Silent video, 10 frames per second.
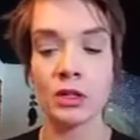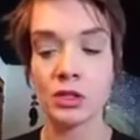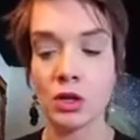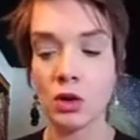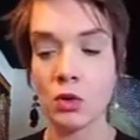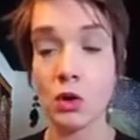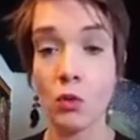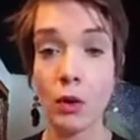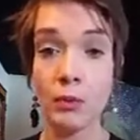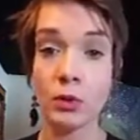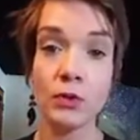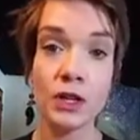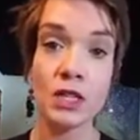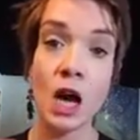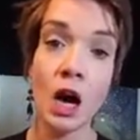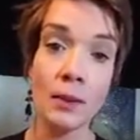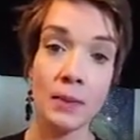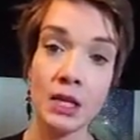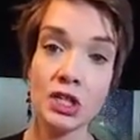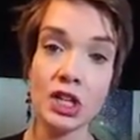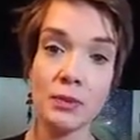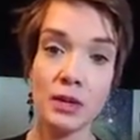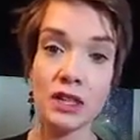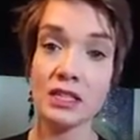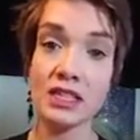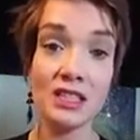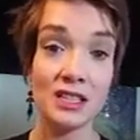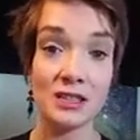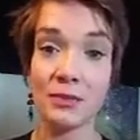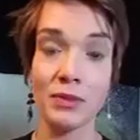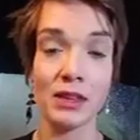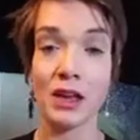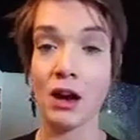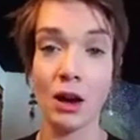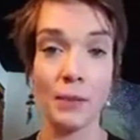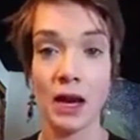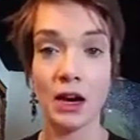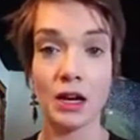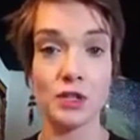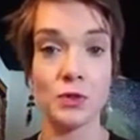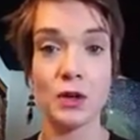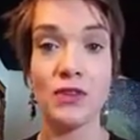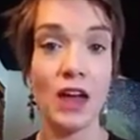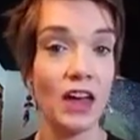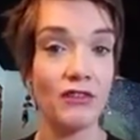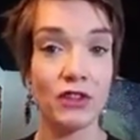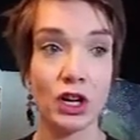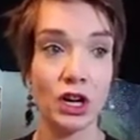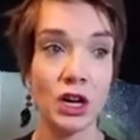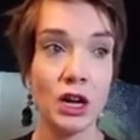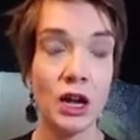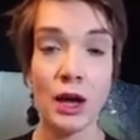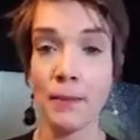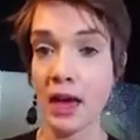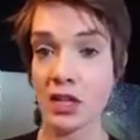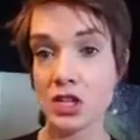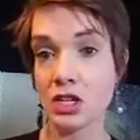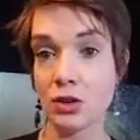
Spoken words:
So we're moving to automation, but this isn't something that our parents would have ever imagined.